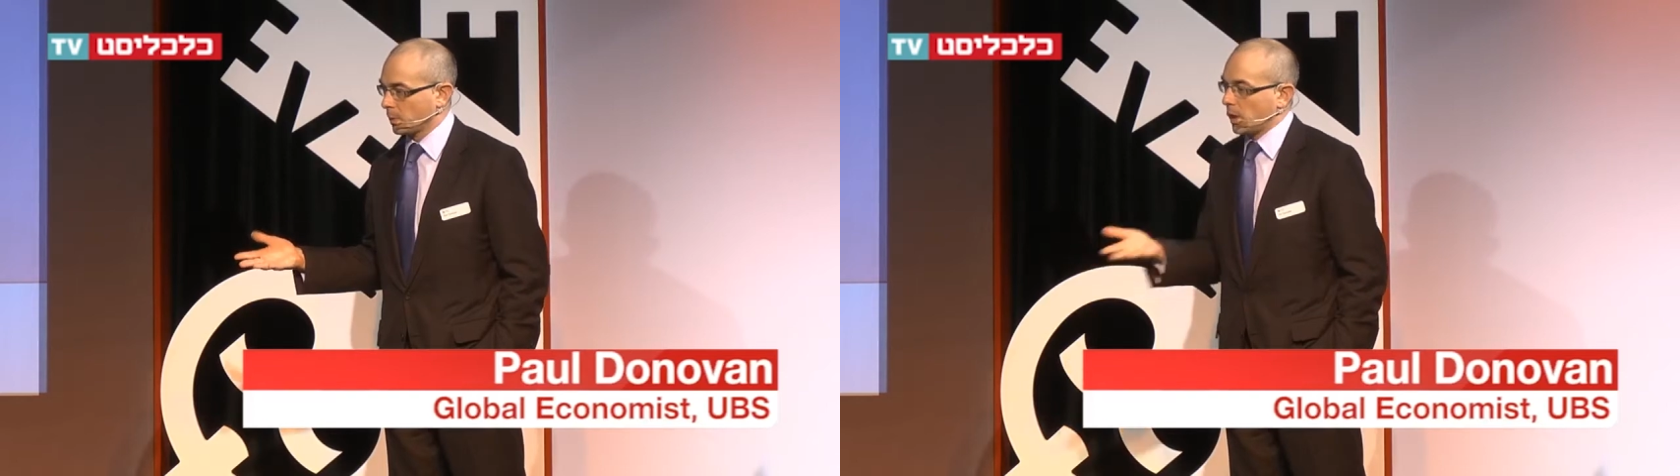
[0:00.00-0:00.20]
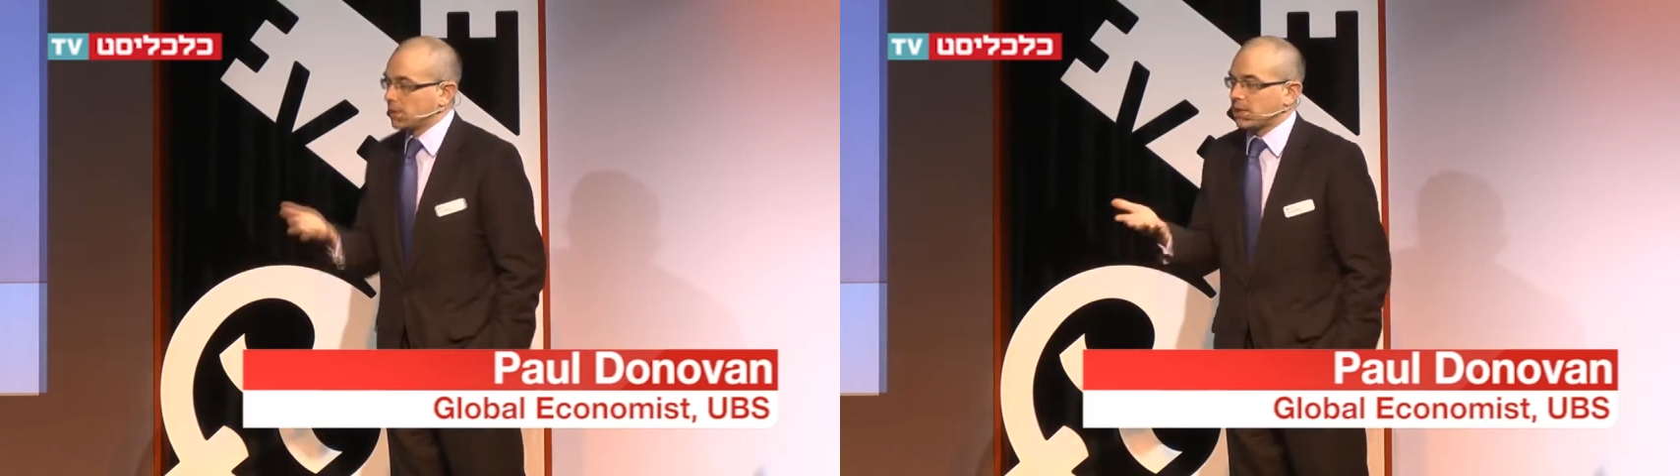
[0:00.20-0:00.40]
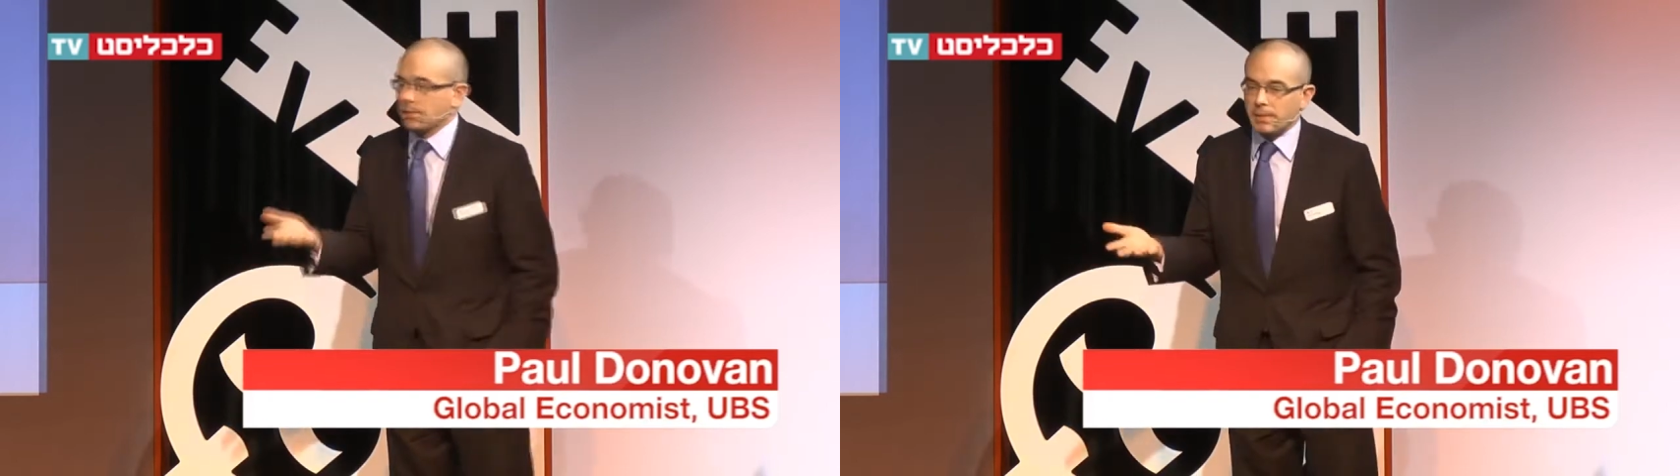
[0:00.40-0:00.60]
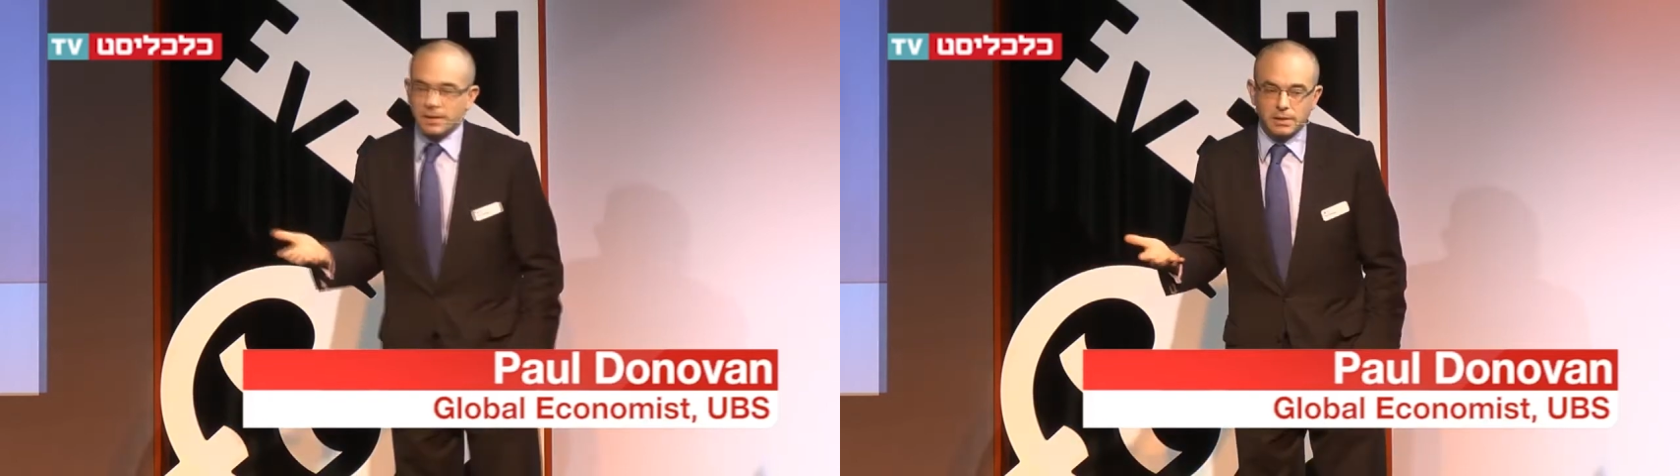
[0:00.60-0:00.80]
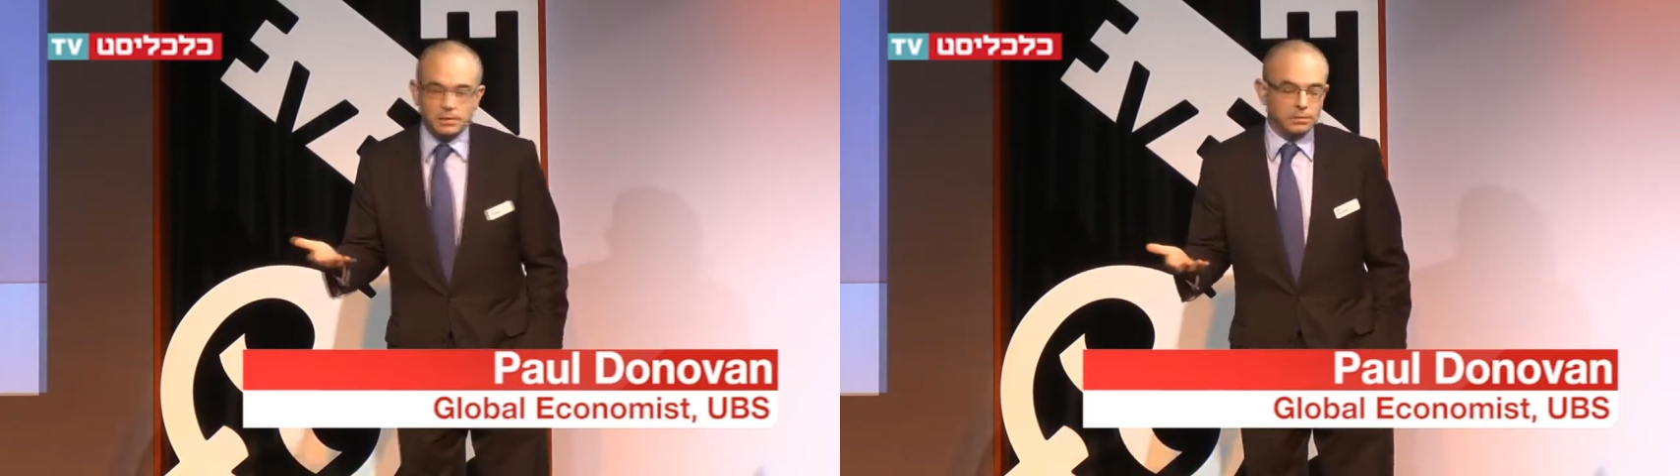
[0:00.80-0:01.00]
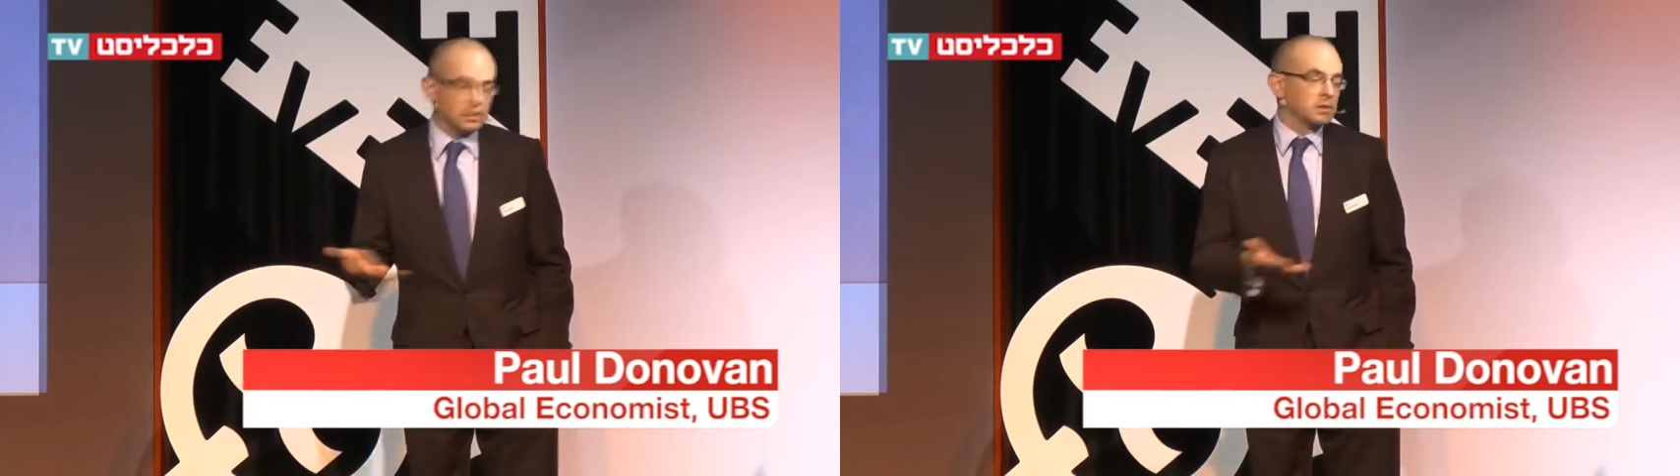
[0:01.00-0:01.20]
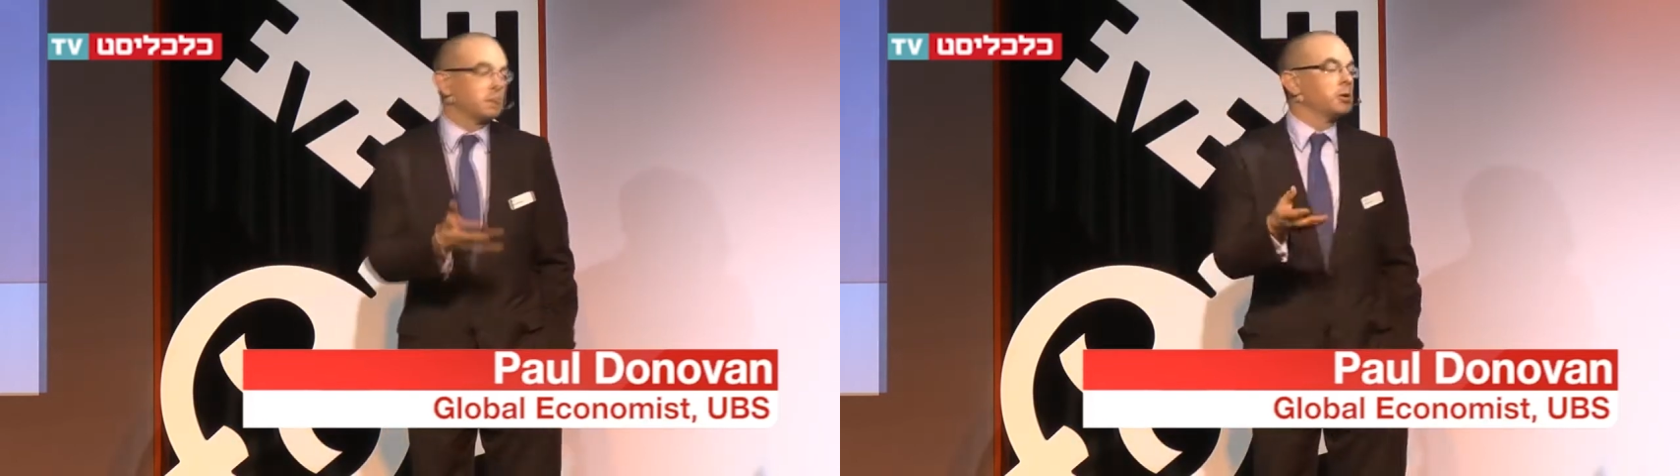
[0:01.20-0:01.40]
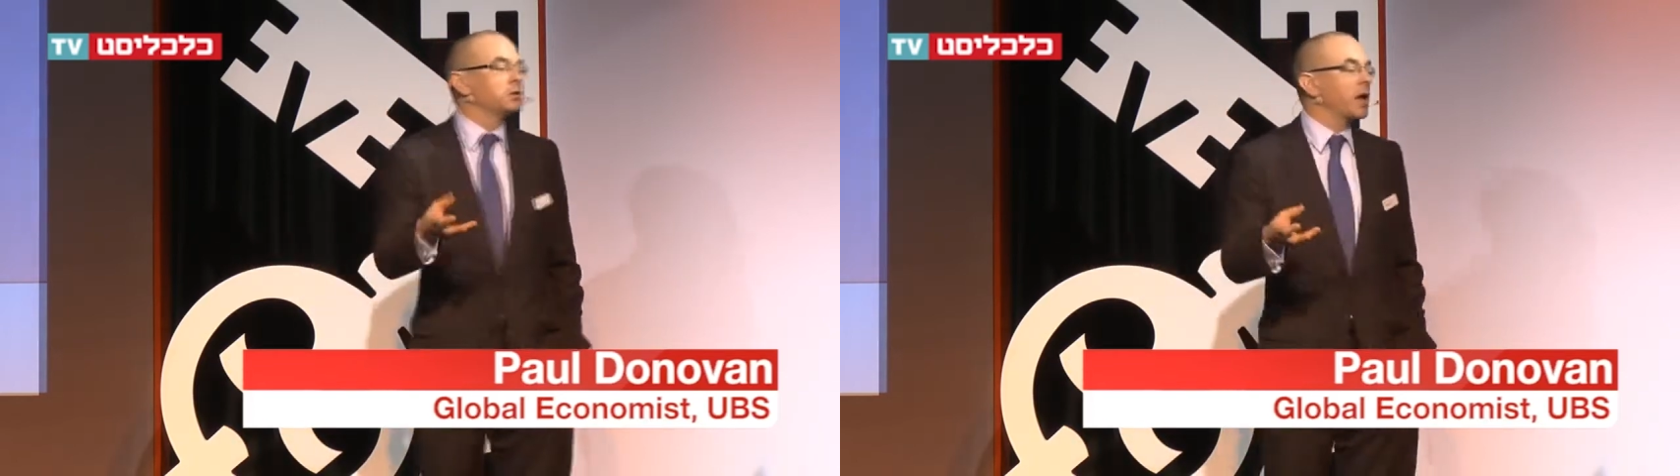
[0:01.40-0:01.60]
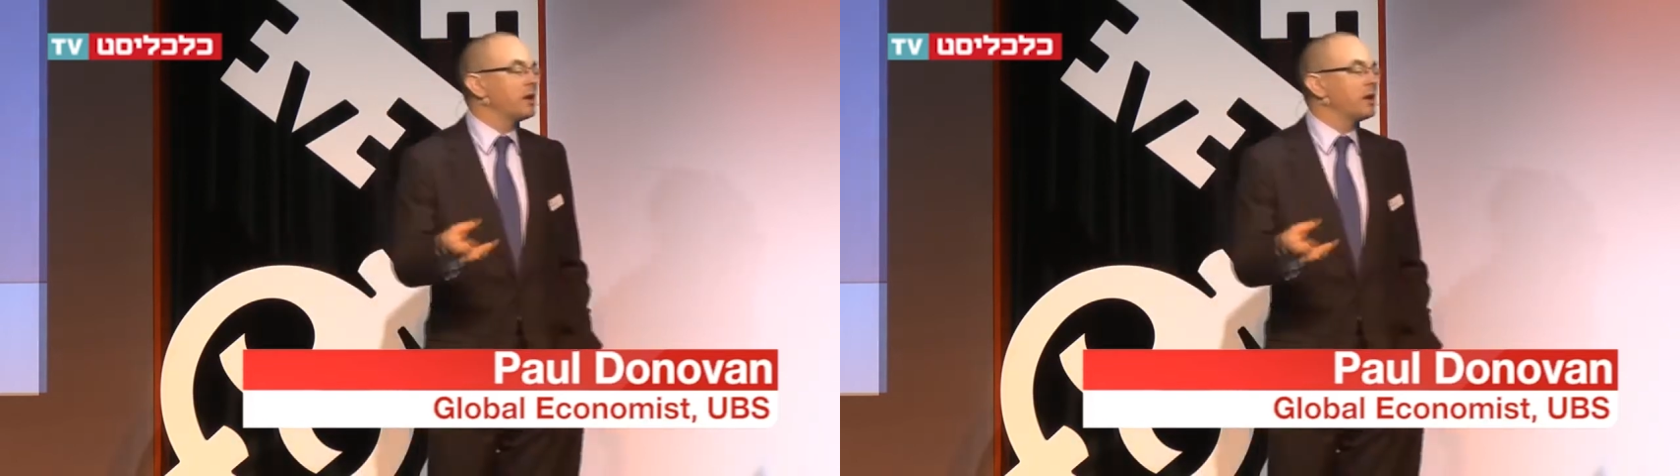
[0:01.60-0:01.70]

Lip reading: Why does that matter? That's the most